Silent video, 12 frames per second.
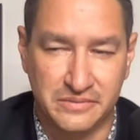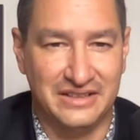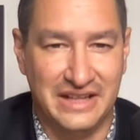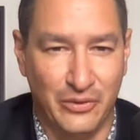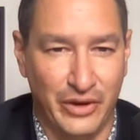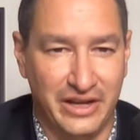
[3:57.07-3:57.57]

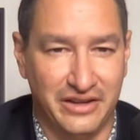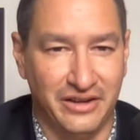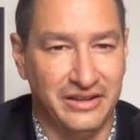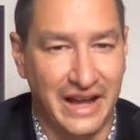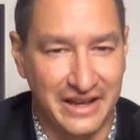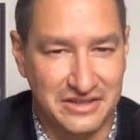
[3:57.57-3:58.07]
Dewe
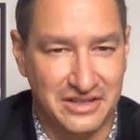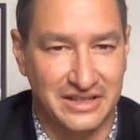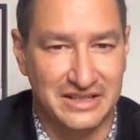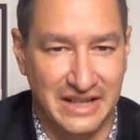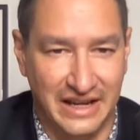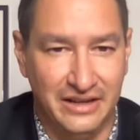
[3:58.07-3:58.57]
Igun has in
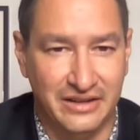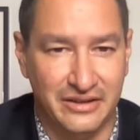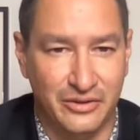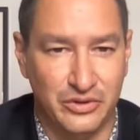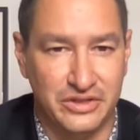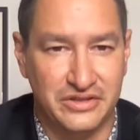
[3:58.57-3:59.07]
it De,
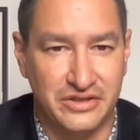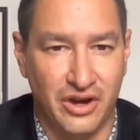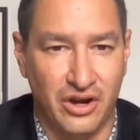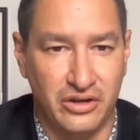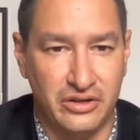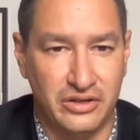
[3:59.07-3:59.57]
which is the
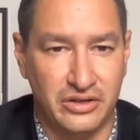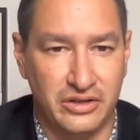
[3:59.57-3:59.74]
heart.